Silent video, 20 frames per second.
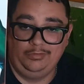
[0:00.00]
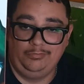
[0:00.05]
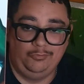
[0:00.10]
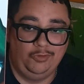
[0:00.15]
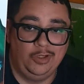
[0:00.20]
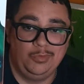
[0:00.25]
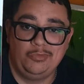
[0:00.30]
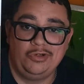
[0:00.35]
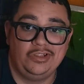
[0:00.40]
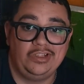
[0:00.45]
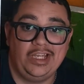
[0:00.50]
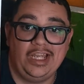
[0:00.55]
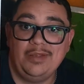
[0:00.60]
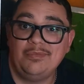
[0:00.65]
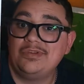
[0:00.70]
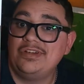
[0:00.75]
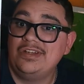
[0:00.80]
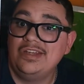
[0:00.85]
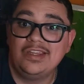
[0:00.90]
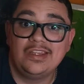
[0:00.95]
One more time,
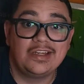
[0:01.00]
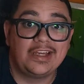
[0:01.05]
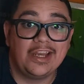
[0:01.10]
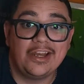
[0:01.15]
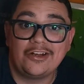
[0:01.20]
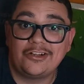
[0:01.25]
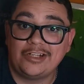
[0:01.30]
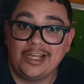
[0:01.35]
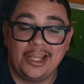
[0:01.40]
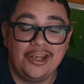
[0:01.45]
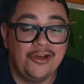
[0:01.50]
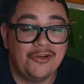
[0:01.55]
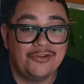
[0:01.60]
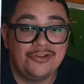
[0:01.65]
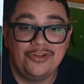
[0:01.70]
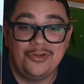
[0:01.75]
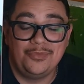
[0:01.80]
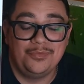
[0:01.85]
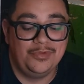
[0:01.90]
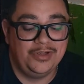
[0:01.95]
another character I don't
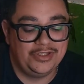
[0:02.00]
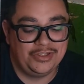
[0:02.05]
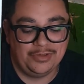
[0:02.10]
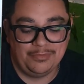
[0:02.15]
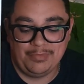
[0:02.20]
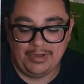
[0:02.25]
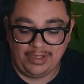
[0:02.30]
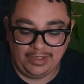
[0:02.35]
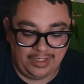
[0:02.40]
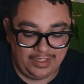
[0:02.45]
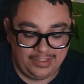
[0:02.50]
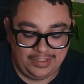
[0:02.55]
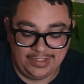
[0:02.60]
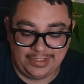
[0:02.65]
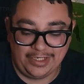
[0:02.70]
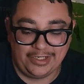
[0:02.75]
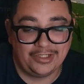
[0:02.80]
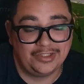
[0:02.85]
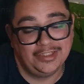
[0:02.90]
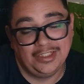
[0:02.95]
know much about. A lot of these
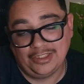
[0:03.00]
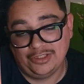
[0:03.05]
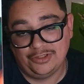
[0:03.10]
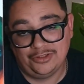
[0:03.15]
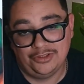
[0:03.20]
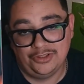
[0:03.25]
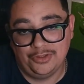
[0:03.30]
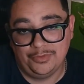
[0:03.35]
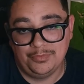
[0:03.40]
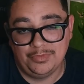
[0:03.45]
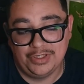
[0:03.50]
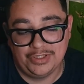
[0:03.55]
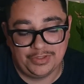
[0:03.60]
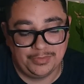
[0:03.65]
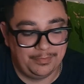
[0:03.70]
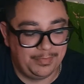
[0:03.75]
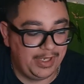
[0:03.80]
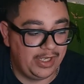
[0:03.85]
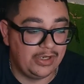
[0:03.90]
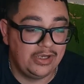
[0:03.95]
characters I don't know much
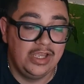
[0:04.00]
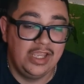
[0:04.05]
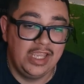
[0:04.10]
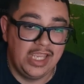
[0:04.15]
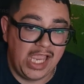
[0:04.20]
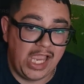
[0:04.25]
about.